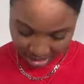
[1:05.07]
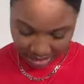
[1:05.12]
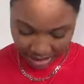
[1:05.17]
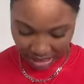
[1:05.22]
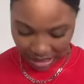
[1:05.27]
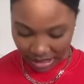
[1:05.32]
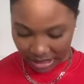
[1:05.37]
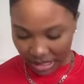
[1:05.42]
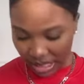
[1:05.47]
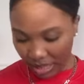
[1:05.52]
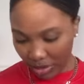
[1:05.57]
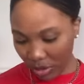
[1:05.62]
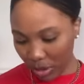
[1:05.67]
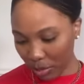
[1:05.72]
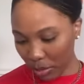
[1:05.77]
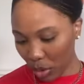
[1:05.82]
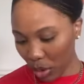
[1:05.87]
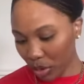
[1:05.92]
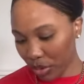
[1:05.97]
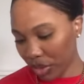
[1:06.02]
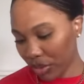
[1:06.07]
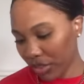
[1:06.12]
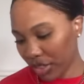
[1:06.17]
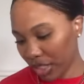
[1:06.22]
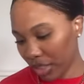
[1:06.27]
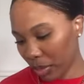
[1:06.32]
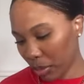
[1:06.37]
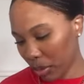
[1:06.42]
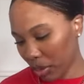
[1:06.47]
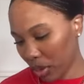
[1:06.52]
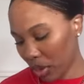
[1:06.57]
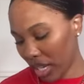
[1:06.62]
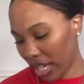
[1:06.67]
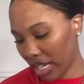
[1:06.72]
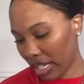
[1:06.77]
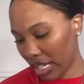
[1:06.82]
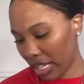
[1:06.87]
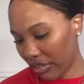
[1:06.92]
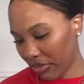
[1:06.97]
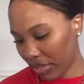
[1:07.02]
says it removes visible and
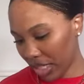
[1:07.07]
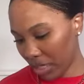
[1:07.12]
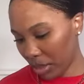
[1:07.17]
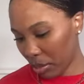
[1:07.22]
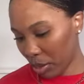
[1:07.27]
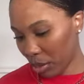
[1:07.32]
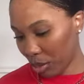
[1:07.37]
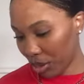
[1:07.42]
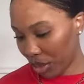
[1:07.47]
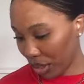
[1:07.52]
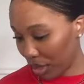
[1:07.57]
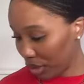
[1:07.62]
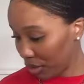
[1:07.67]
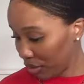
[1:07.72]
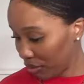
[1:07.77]
invisible dirt.